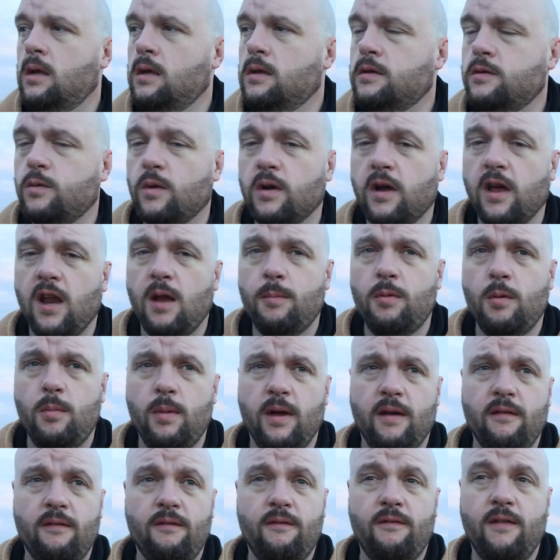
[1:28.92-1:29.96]
So I got up at
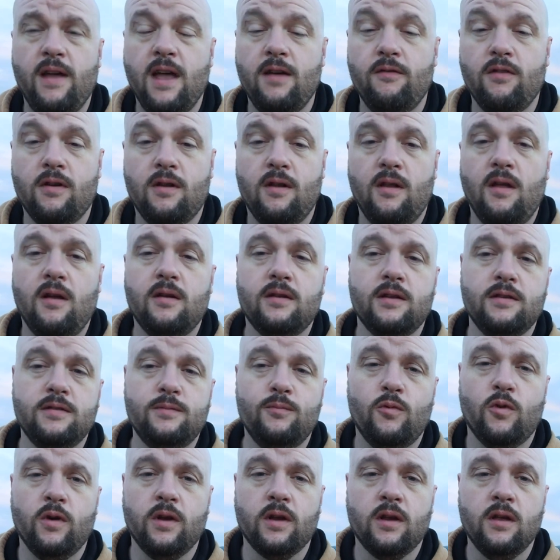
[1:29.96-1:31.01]
about 5 o'clock this
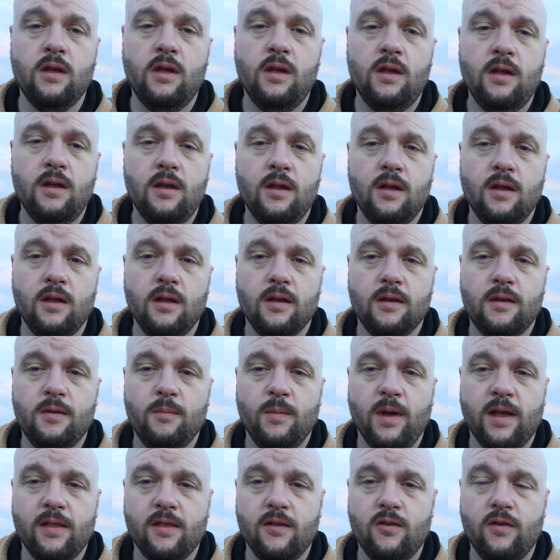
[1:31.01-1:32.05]
morning to
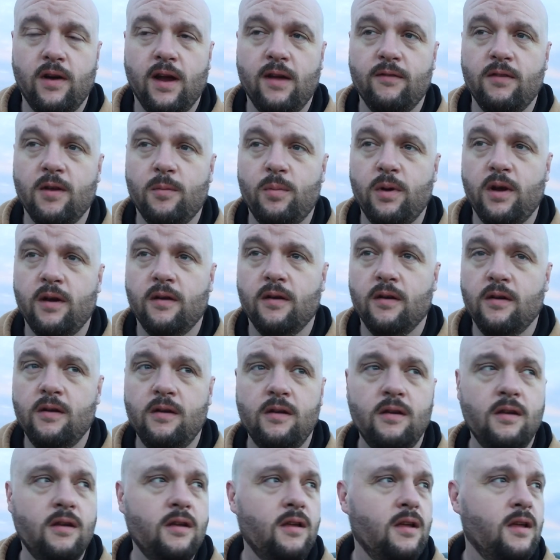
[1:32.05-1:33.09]
make the drive up here.
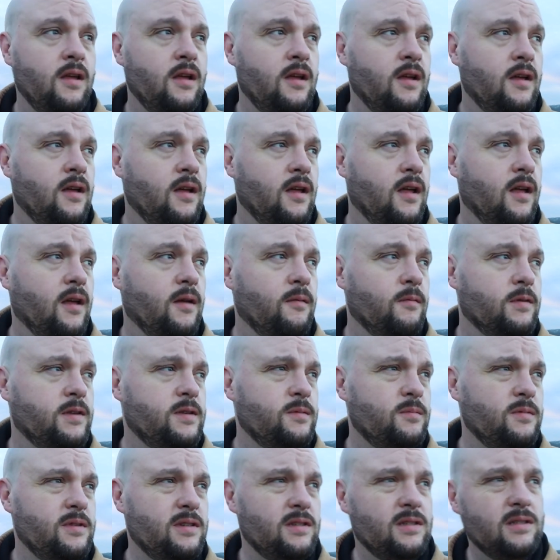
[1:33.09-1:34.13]

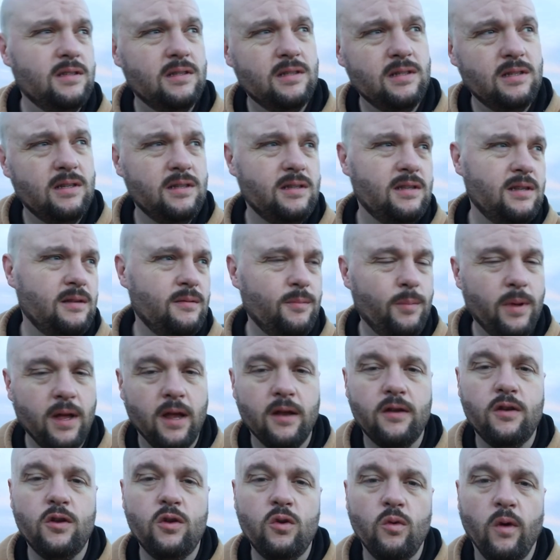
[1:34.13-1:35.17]
It's a little
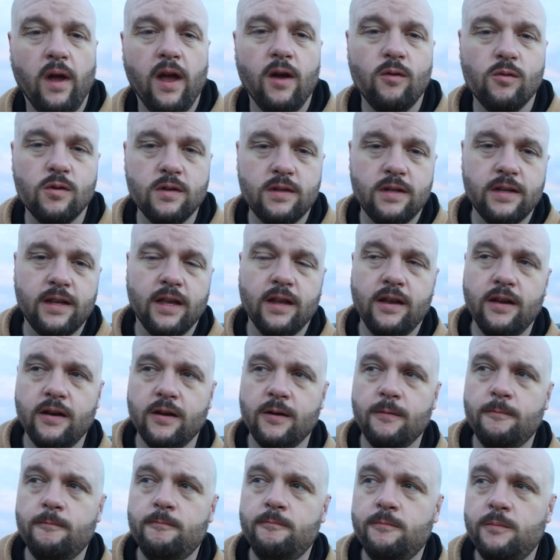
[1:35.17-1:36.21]
about 2 hours to get
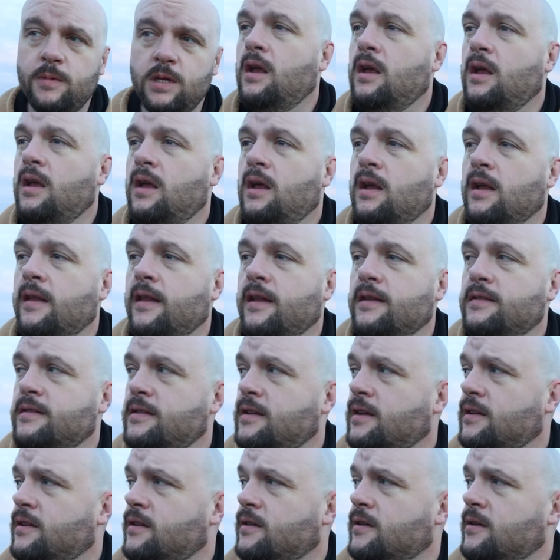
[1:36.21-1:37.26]
here. And then it's
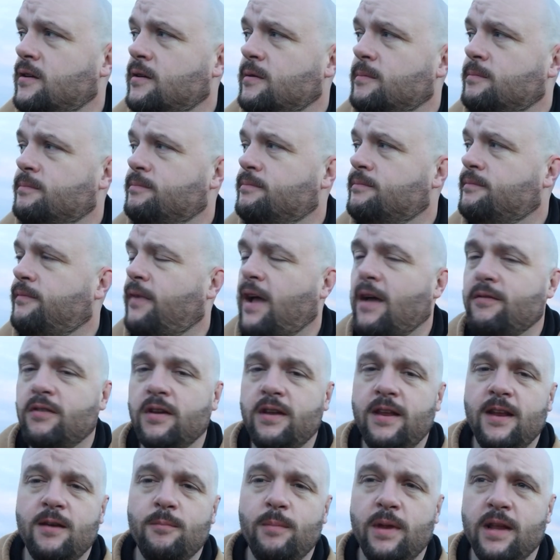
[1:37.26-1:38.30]
another 5 to
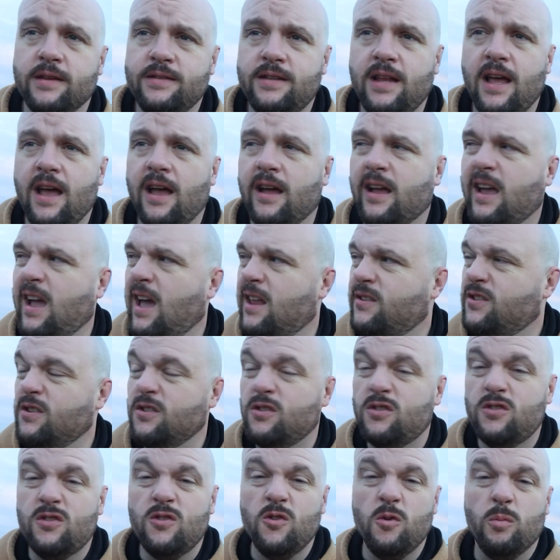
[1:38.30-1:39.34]
10 minutes to hike out. It's a
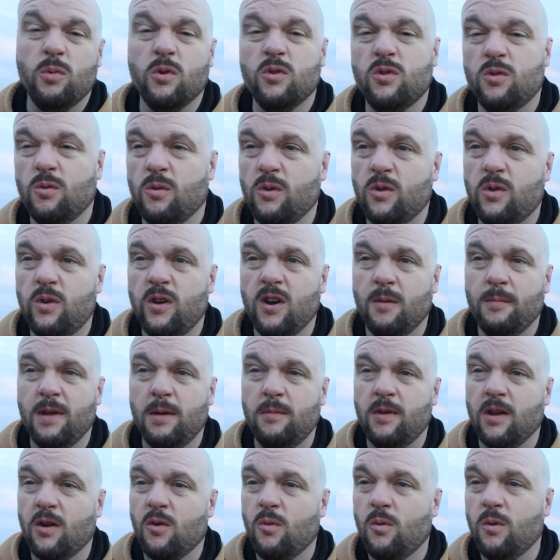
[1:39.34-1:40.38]
super short trail,
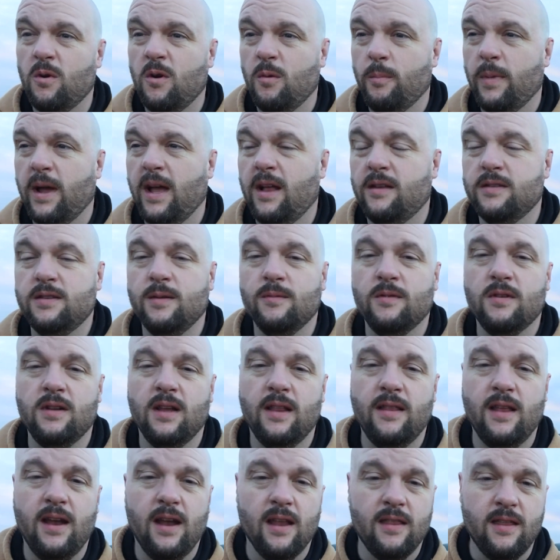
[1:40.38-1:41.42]
maybe a quarter mile, something
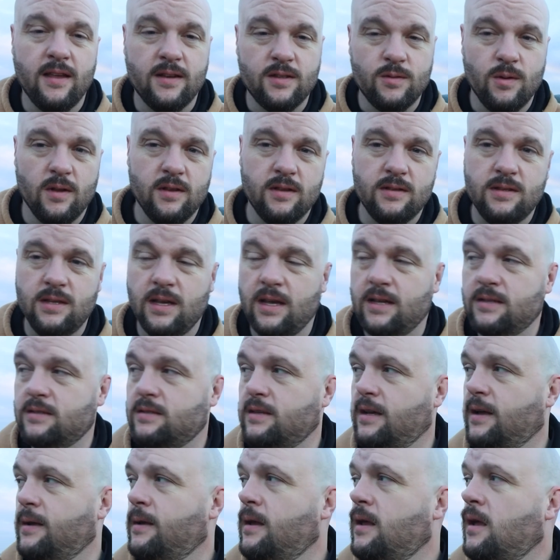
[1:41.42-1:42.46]
like that. I think is what the sign
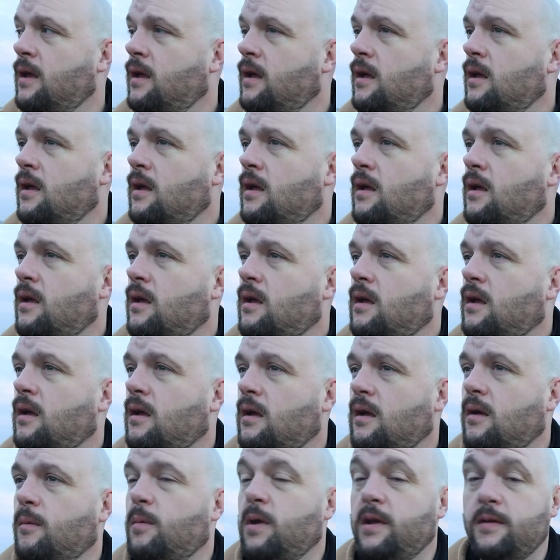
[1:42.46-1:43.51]
said.
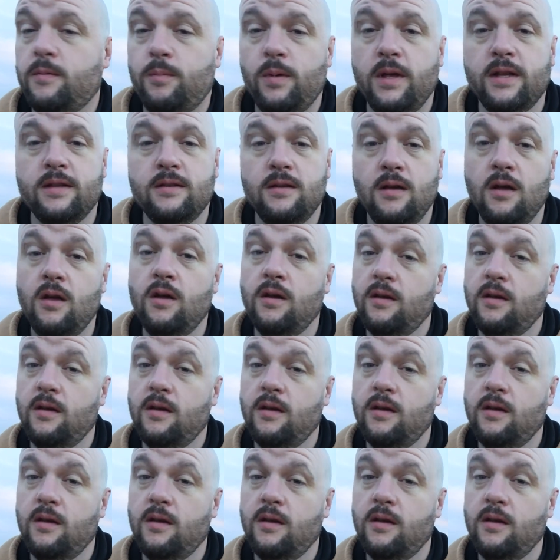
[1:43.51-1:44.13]
But it's been